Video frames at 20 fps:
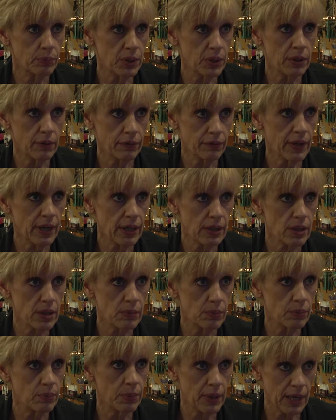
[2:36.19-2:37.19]
been
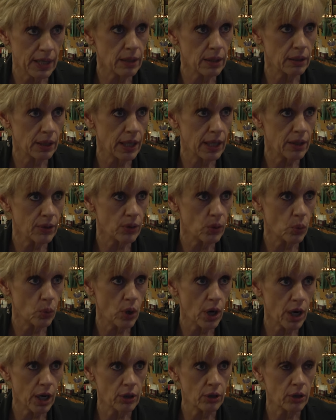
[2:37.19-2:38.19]
affected by the lead in the
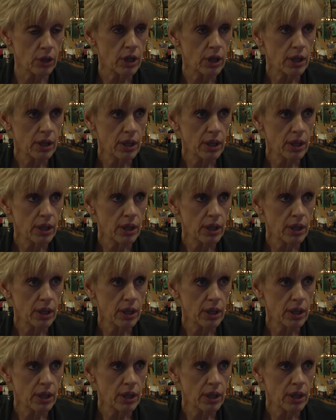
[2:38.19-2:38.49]
water,